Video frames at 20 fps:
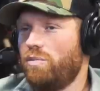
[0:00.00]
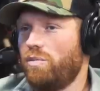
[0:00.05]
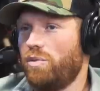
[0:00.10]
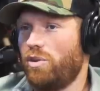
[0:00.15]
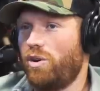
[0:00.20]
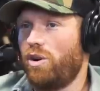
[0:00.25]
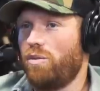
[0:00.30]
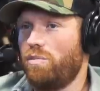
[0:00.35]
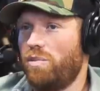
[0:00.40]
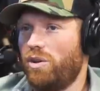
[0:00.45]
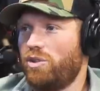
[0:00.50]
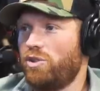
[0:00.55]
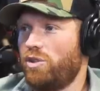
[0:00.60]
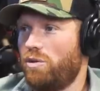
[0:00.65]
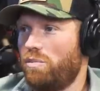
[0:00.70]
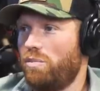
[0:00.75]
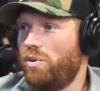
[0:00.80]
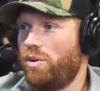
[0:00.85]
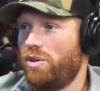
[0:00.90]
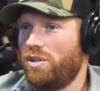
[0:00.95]
But our best are
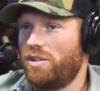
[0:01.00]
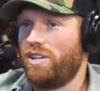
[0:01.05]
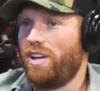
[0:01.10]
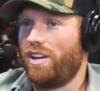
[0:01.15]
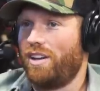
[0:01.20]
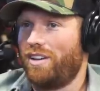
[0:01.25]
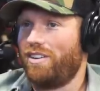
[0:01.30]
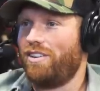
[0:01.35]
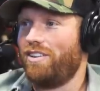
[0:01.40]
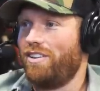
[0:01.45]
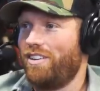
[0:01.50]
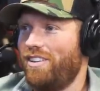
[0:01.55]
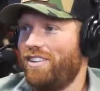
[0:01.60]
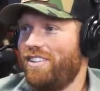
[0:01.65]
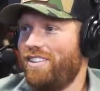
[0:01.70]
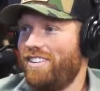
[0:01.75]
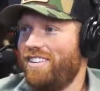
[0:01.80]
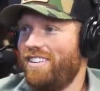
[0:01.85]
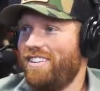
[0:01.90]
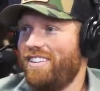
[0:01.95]
pretty dang good.
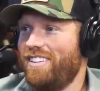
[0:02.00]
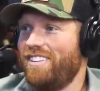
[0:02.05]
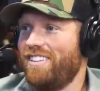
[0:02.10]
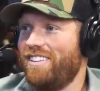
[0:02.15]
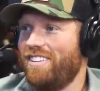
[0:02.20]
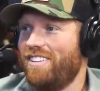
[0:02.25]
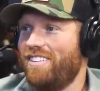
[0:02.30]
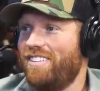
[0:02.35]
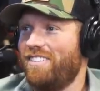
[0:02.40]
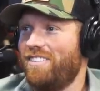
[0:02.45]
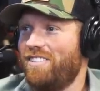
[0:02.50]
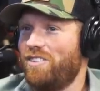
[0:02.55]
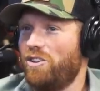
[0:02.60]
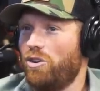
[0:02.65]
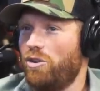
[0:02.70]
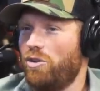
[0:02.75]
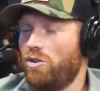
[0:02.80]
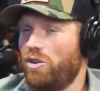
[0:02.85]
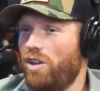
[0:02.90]
Yeah. You know, yeah. they're